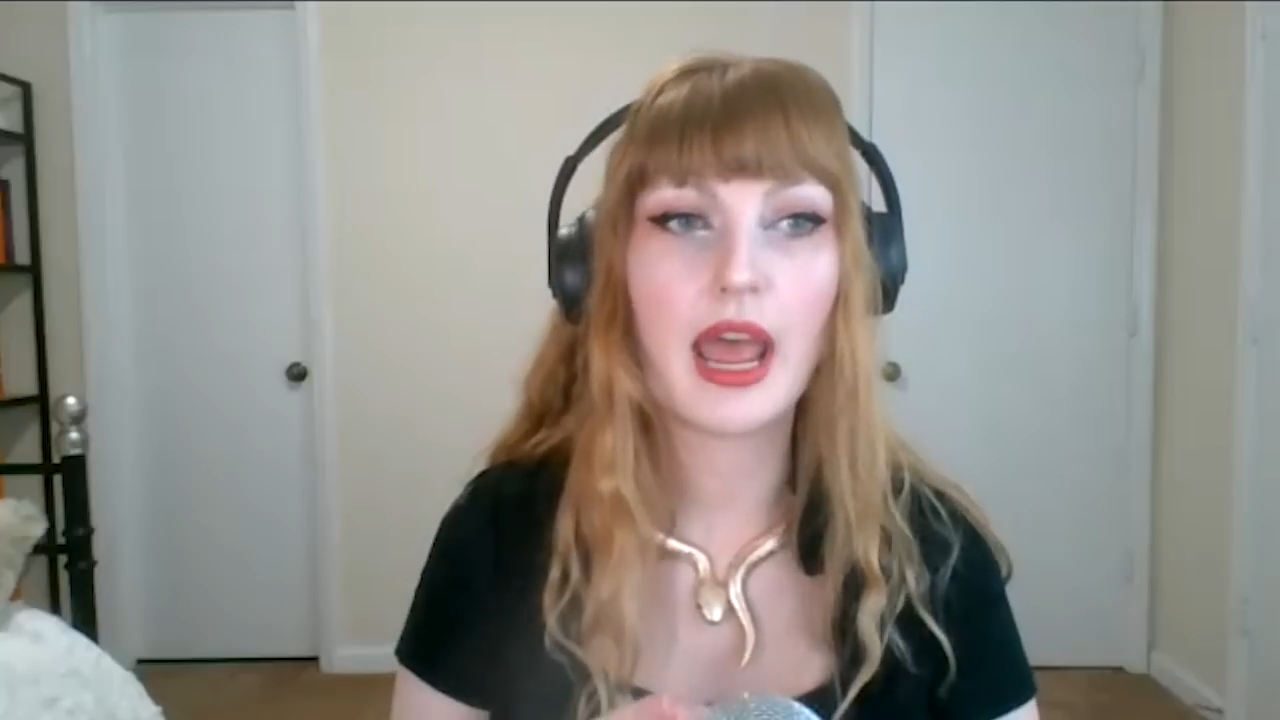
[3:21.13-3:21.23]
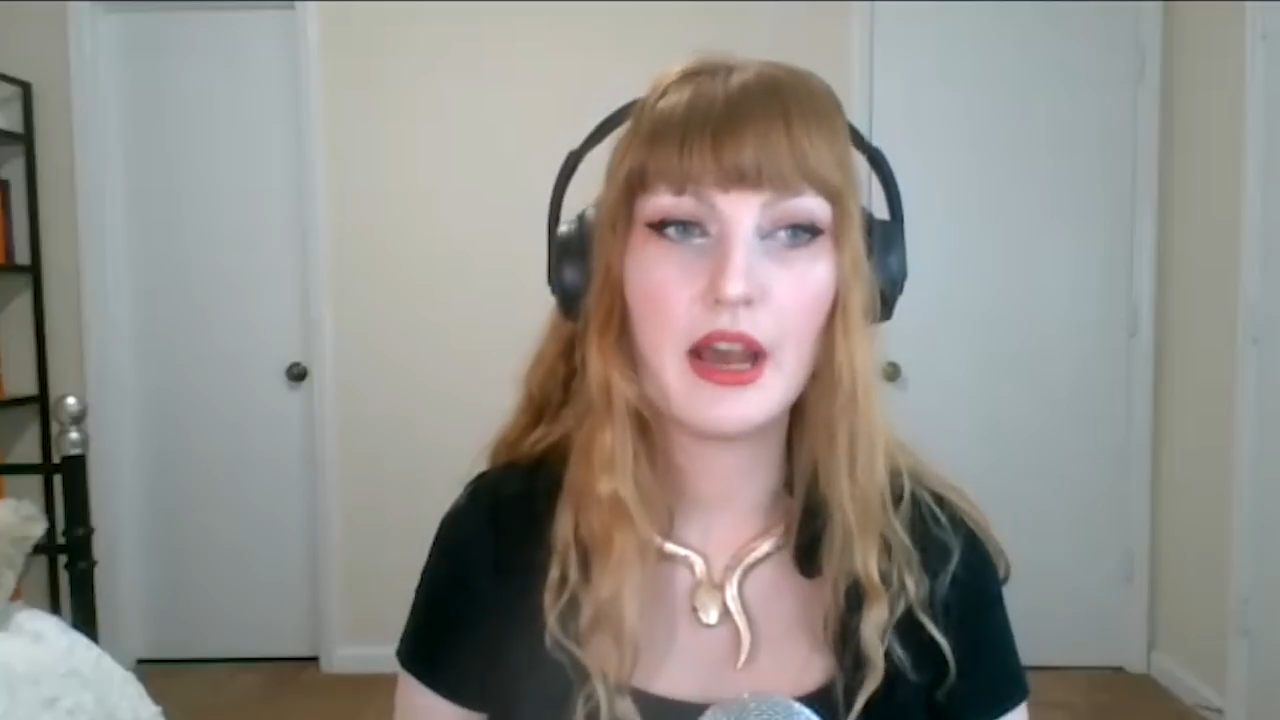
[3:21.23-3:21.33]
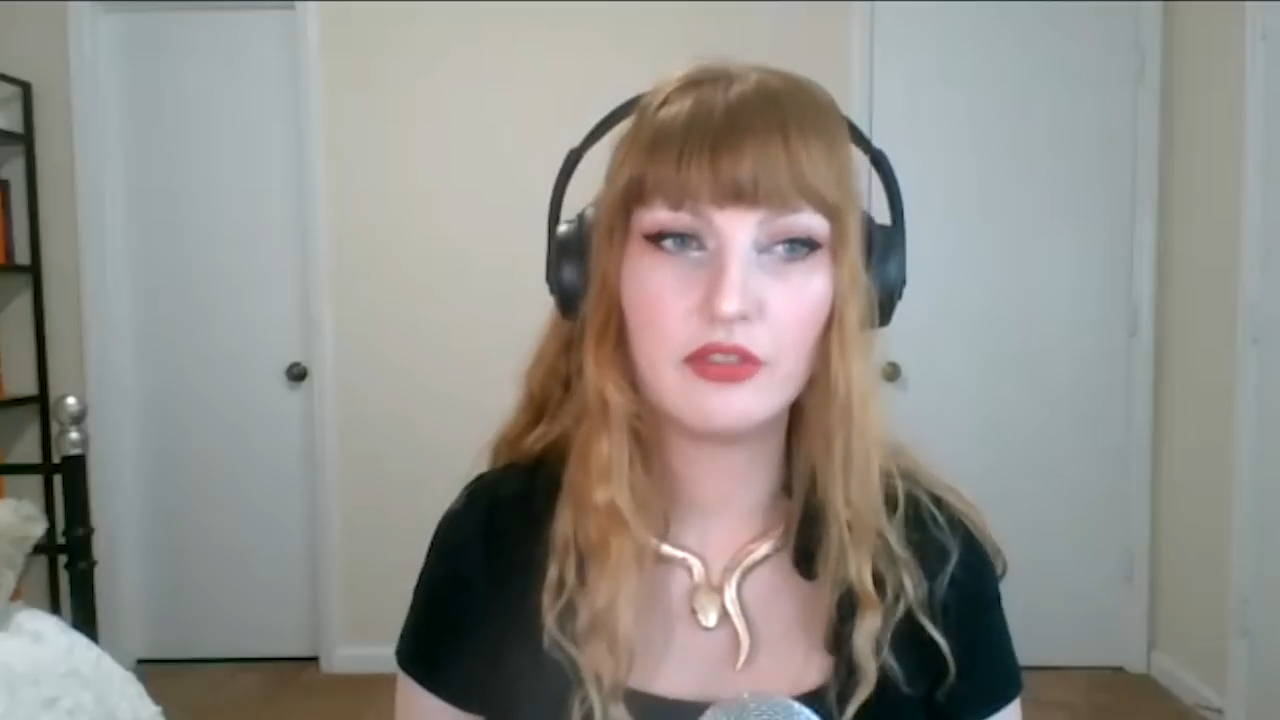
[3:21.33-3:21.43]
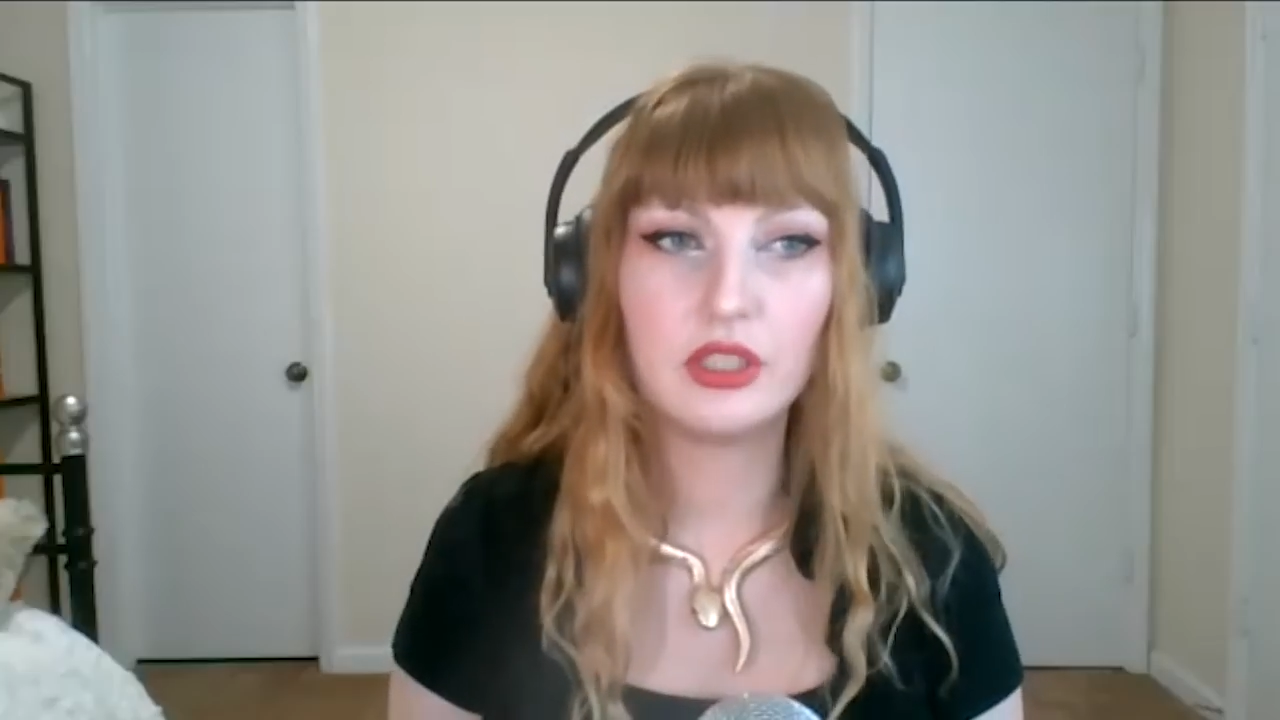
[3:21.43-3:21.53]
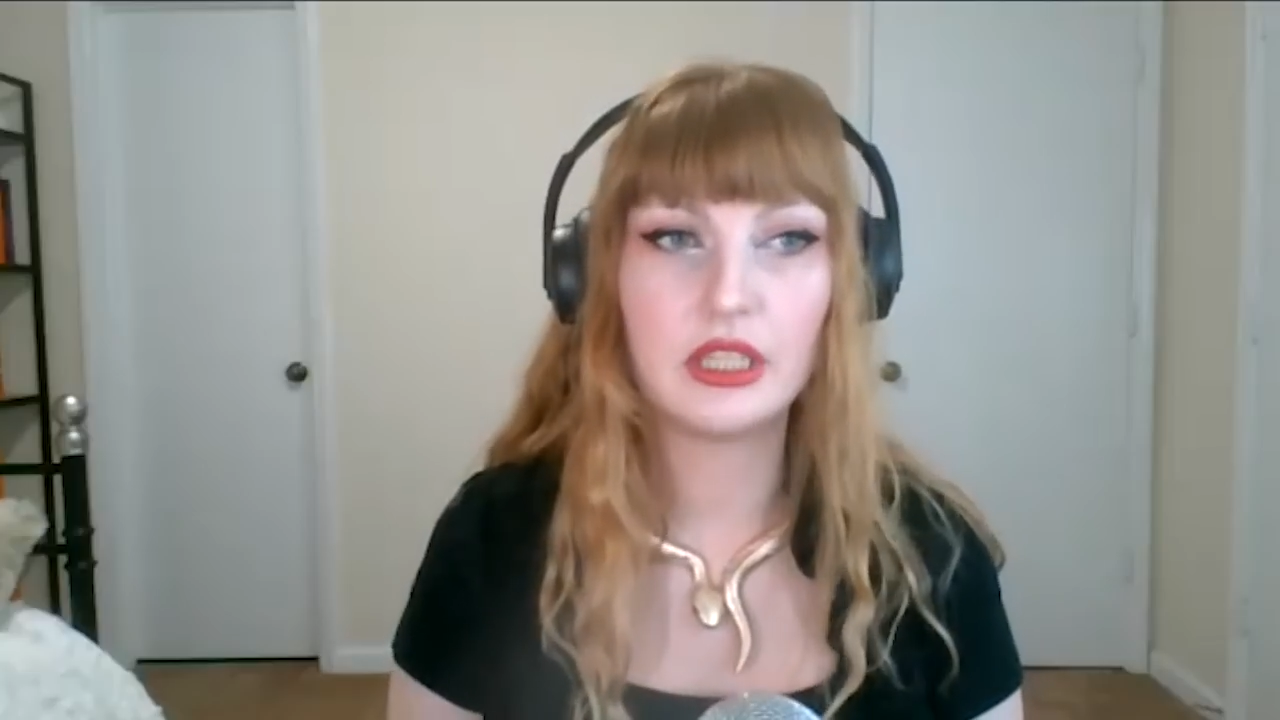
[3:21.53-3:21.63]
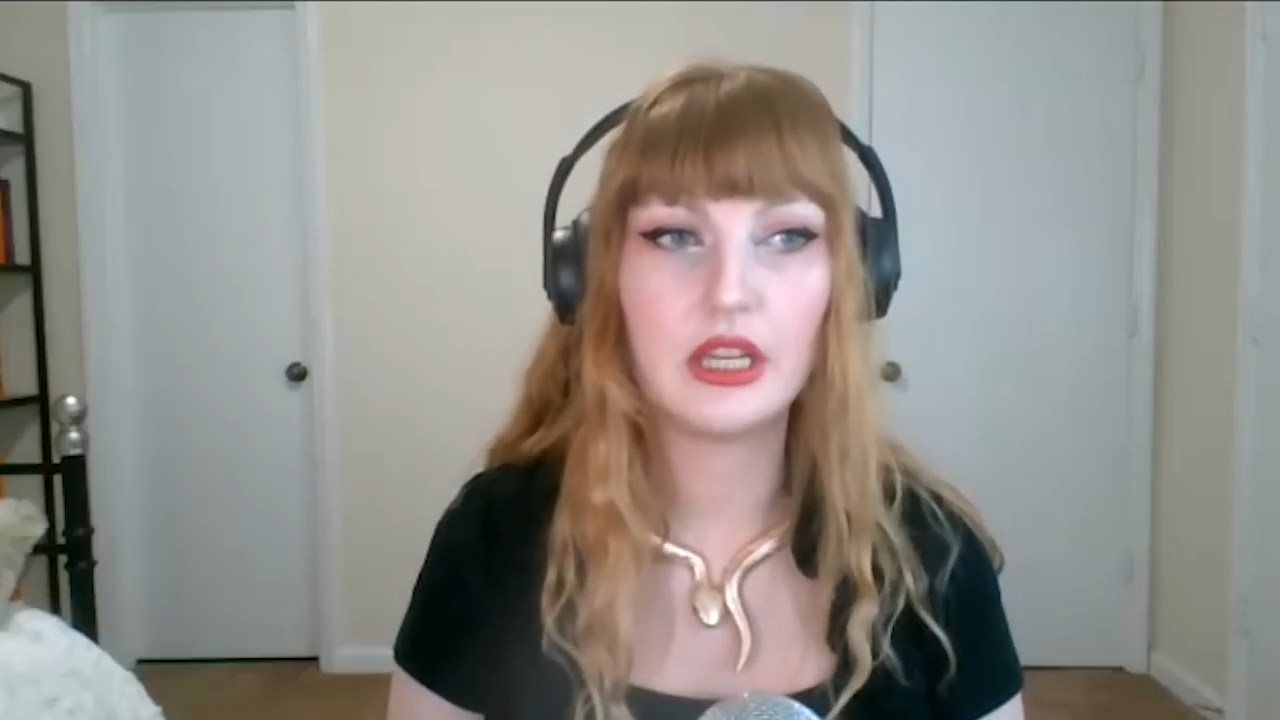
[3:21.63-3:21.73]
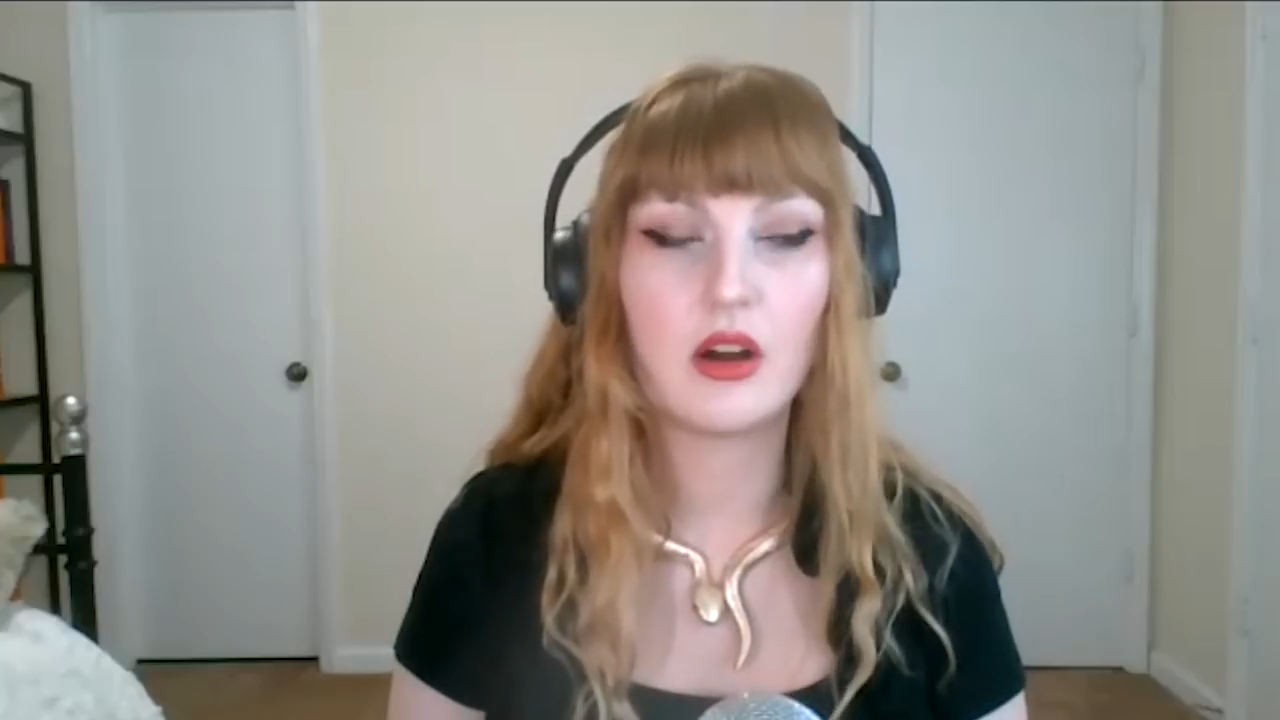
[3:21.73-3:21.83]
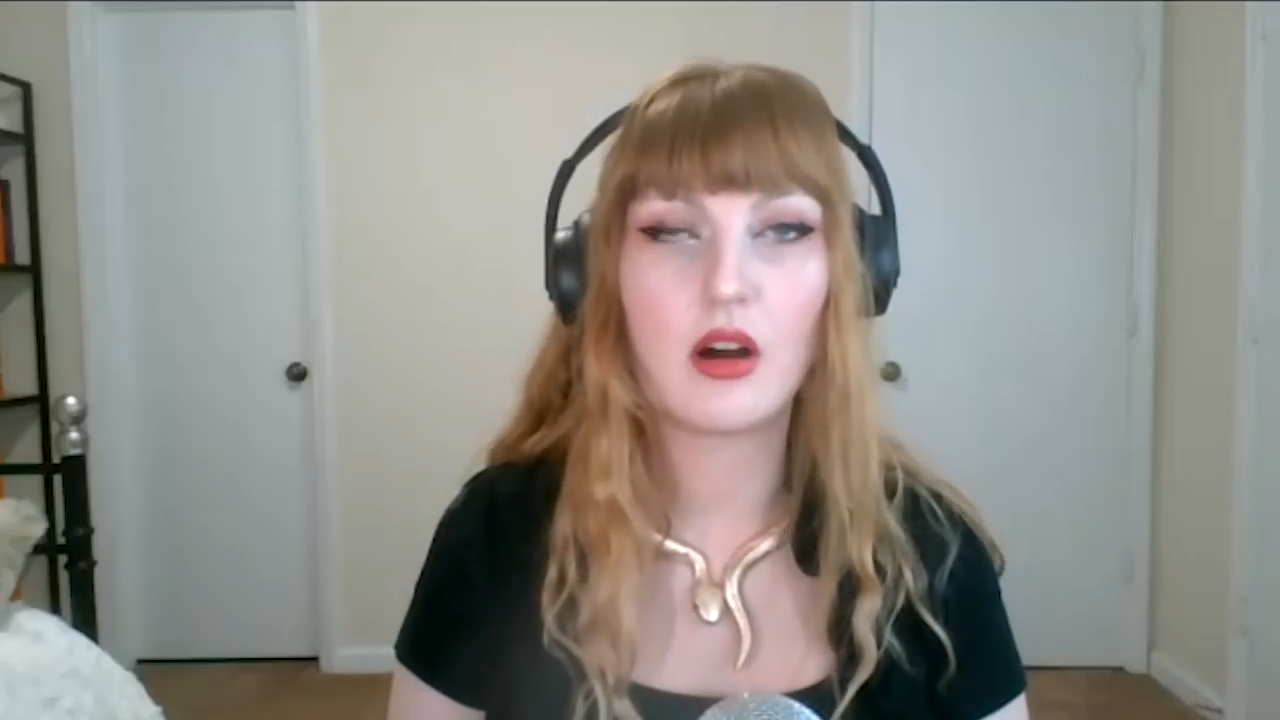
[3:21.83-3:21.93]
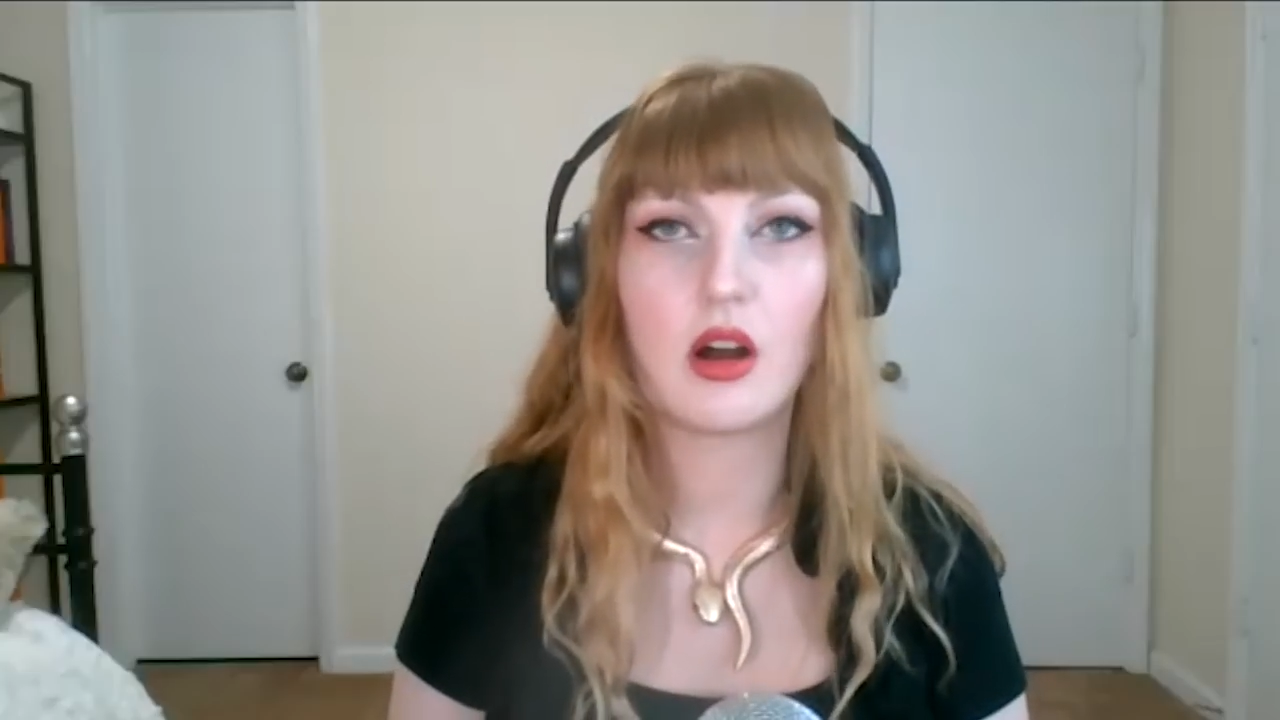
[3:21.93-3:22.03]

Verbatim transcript: heavily